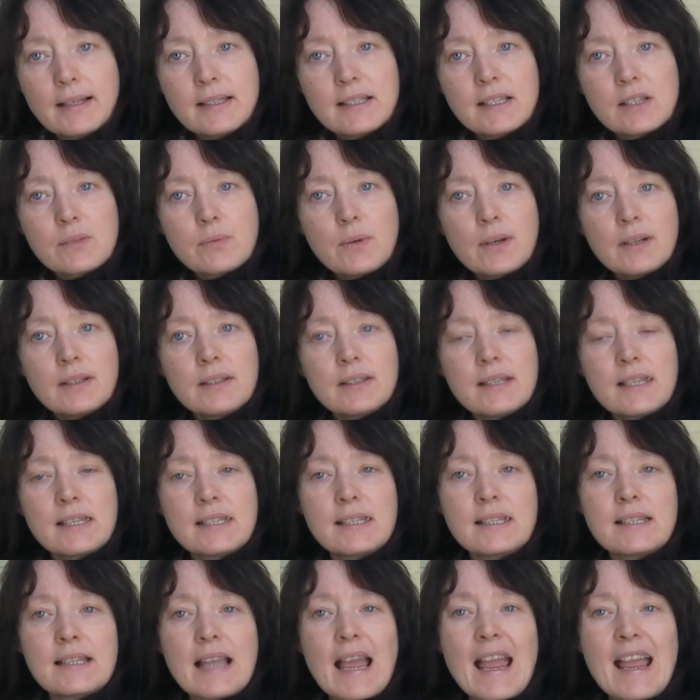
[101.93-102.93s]
This is
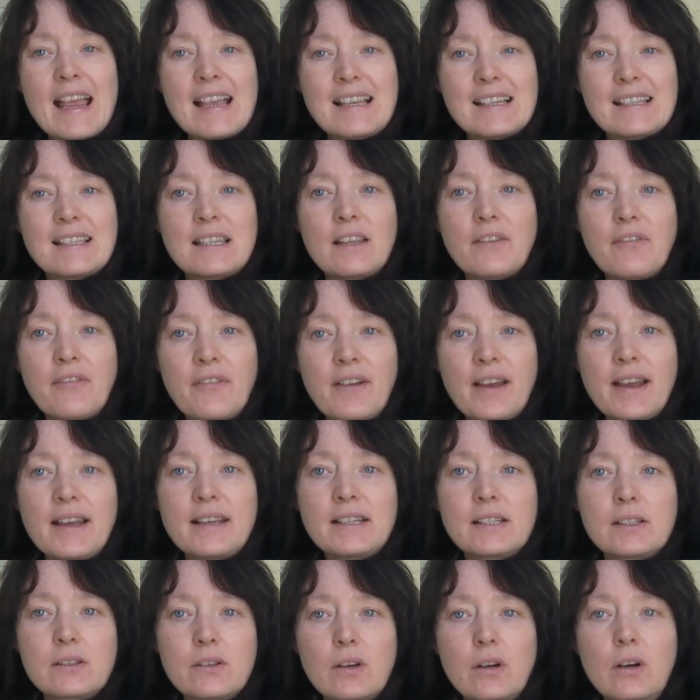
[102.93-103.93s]
the
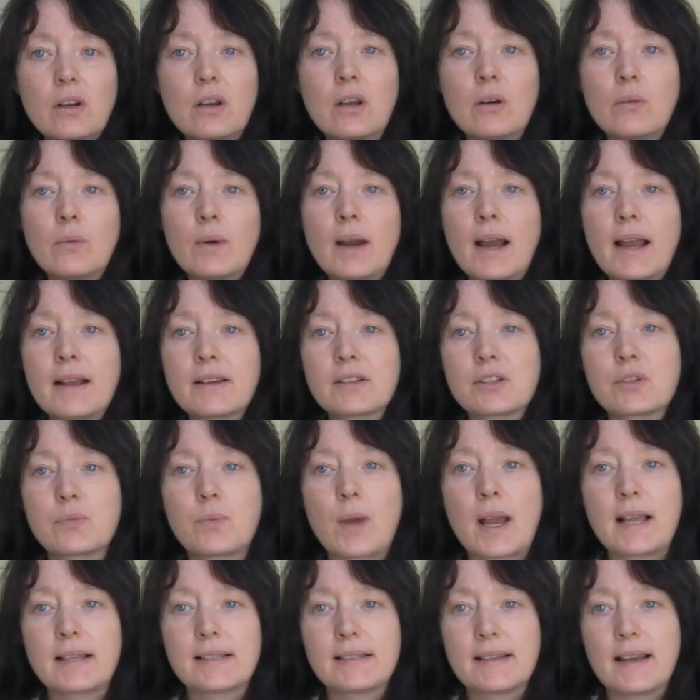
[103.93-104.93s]
first colour work
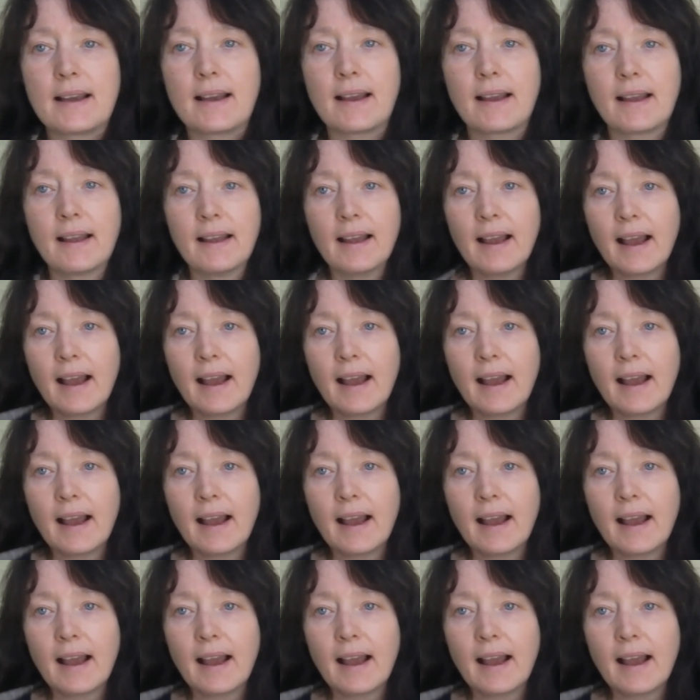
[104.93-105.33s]
sweater